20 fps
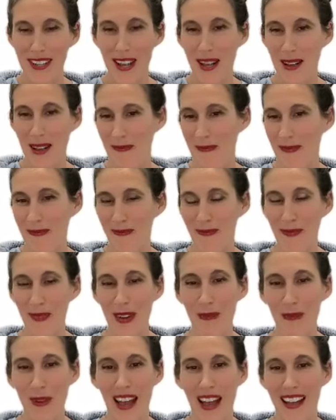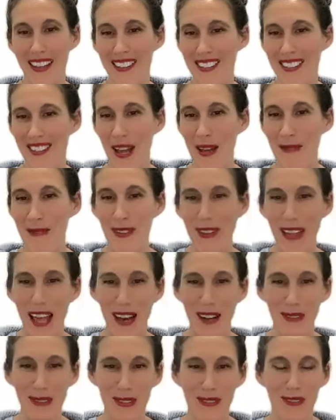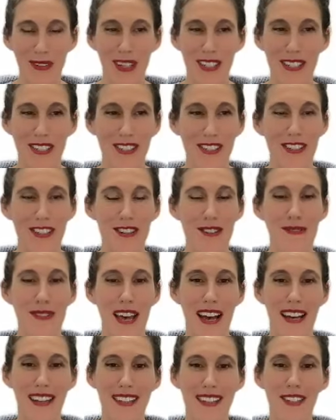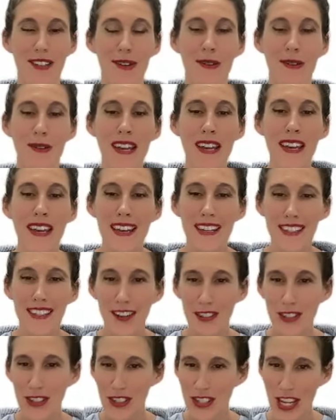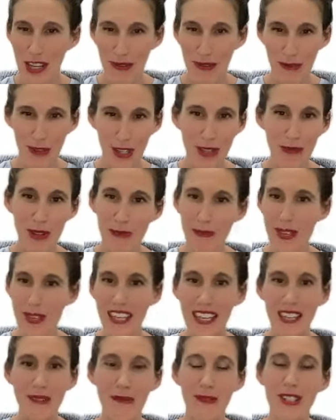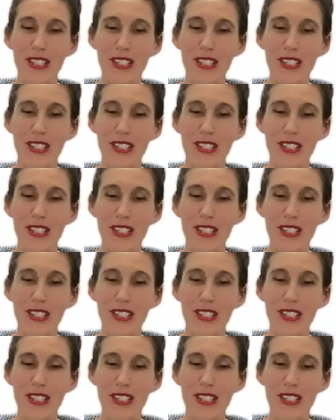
Um, as time allows for us to do that. So Dr. Chen, can we begin?